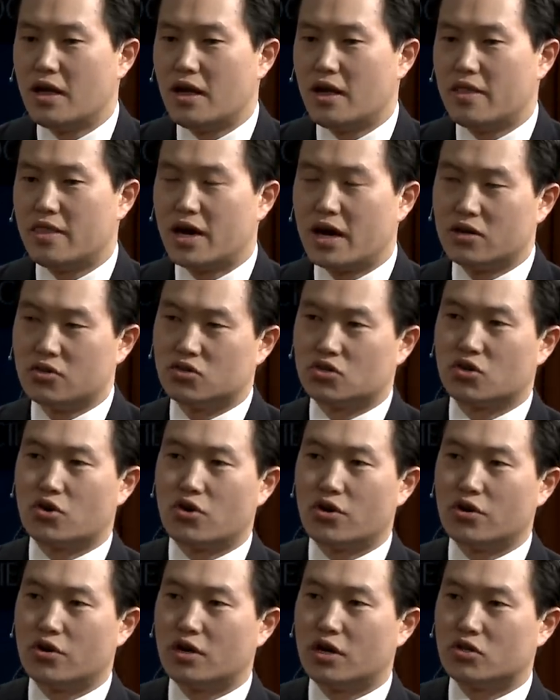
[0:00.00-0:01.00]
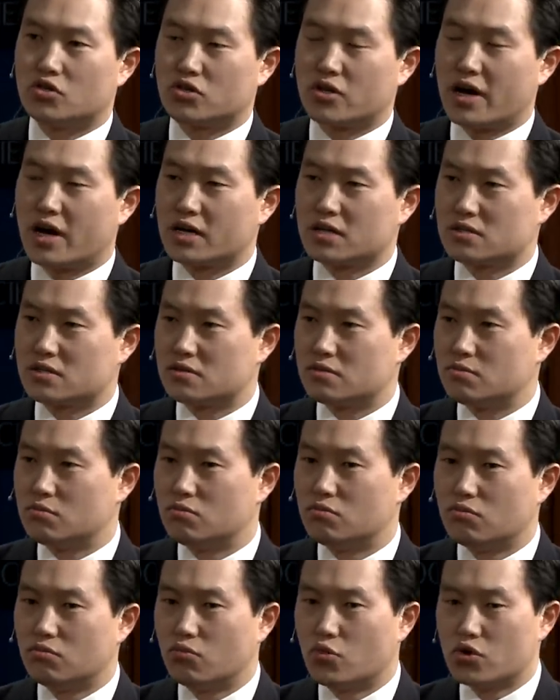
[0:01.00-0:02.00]
And that in turn attracts
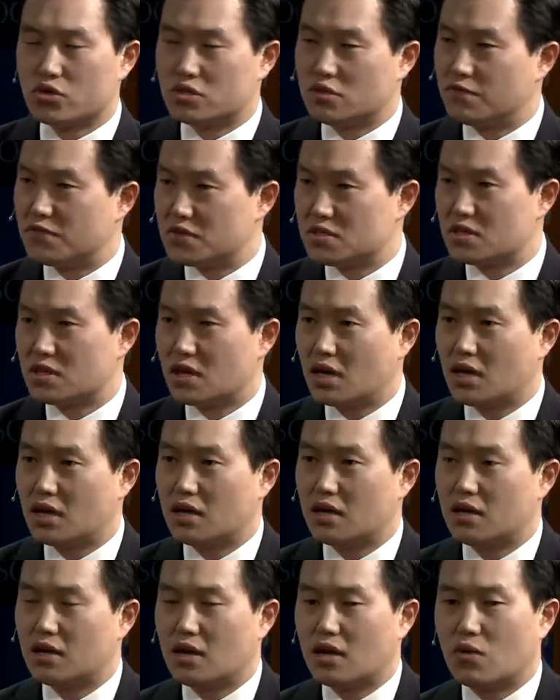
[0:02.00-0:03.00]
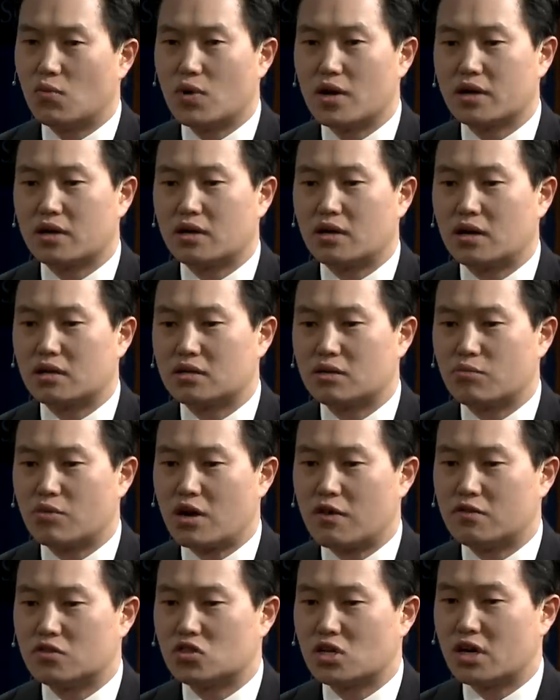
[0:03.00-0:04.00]
more sophisticated and well-connected
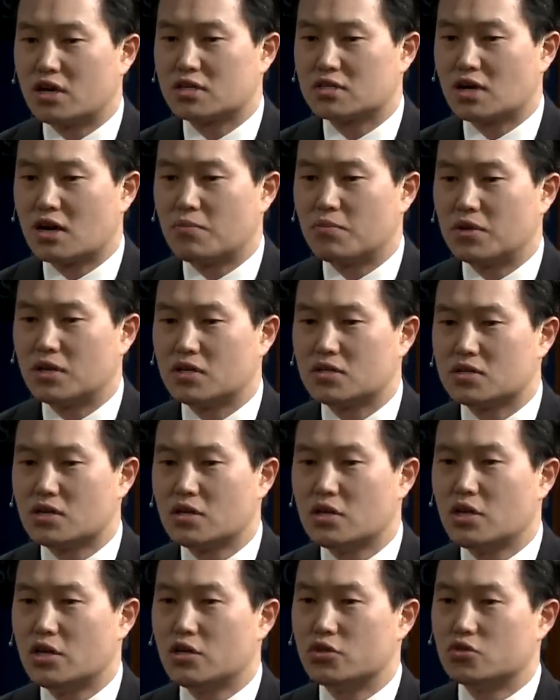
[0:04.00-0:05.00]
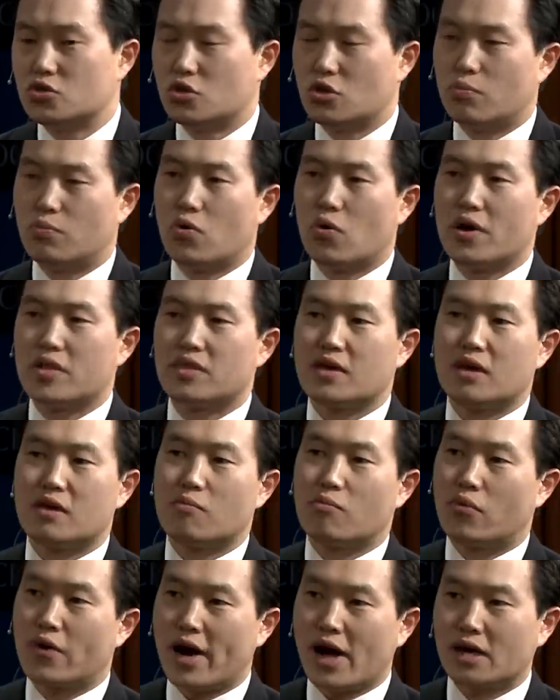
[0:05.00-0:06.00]
private Chinese companies to the point that in
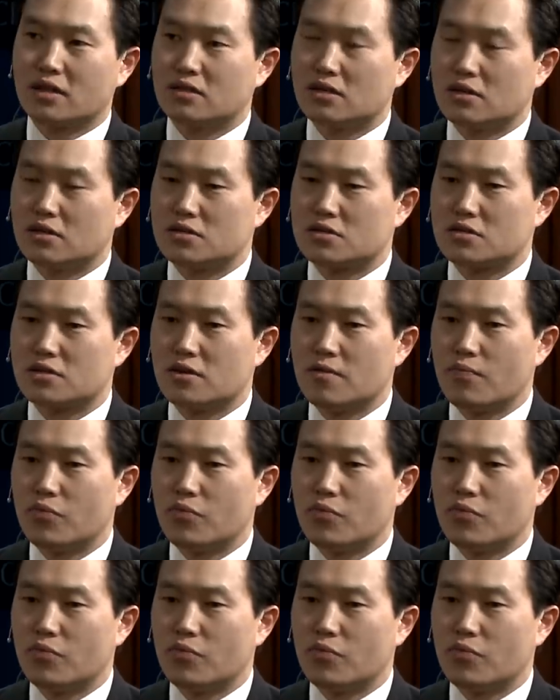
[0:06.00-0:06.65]
practice,